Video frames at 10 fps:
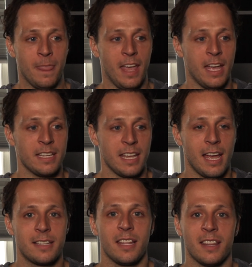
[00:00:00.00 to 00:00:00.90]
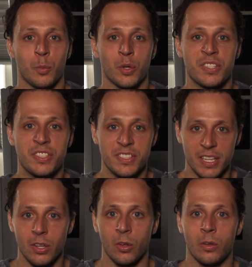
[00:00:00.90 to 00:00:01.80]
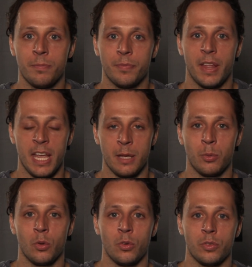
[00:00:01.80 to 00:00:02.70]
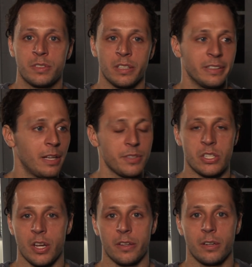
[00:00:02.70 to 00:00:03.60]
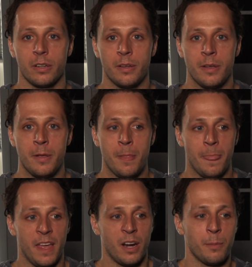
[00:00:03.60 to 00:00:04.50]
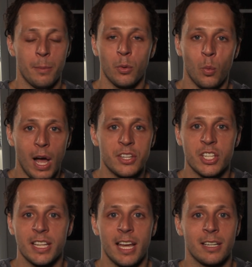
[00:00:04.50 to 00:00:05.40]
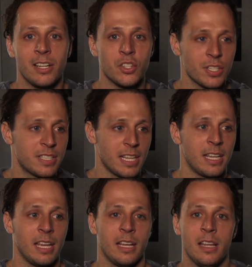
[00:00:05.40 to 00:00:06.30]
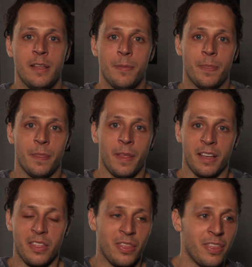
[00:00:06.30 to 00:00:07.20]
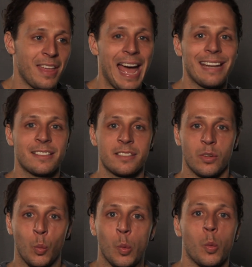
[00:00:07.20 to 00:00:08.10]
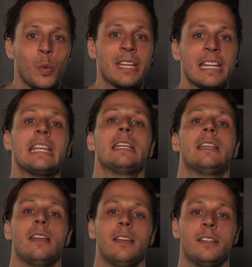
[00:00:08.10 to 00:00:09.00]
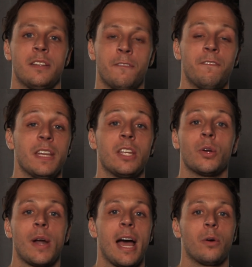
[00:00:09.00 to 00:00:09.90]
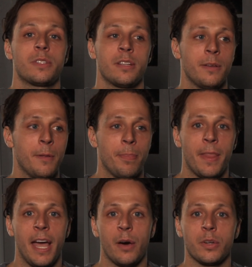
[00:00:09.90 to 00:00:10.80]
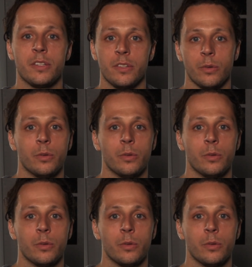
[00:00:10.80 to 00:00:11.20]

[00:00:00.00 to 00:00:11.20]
And yet they were still able to love each other. And I remember watching that and just thinking, like, that's what we need to figure out how to do.